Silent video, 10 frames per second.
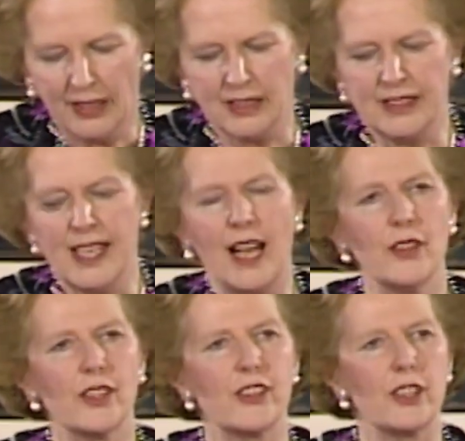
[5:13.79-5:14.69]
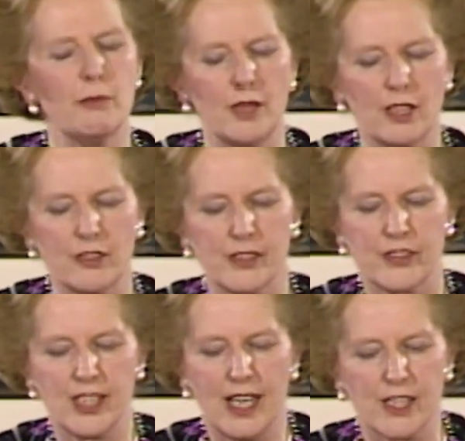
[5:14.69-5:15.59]
And now that
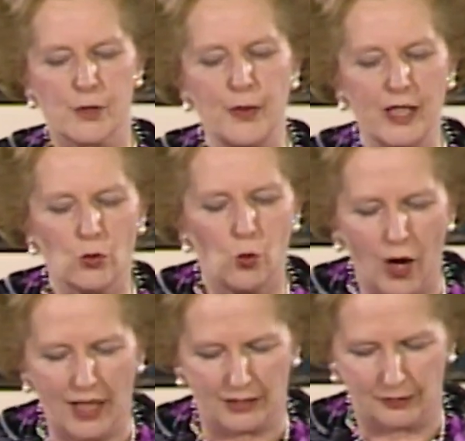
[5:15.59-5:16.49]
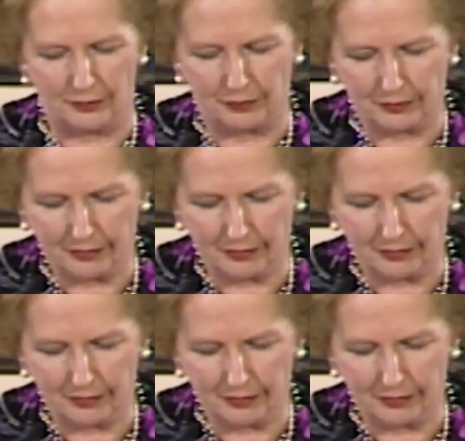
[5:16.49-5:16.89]
democracy has been won,